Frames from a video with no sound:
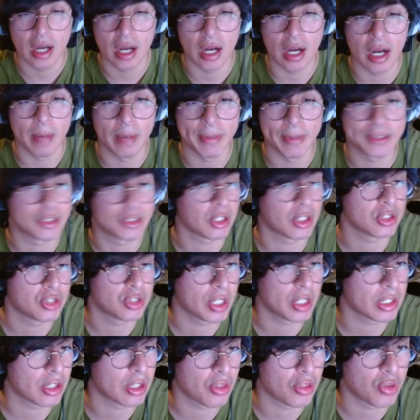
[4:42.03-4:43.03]
as long as
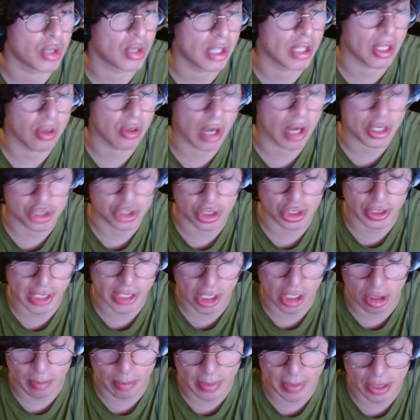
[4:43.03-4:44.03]
you get the 3 that you actually
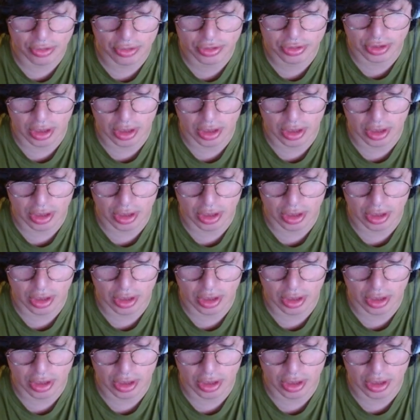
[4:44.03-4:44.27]
care about.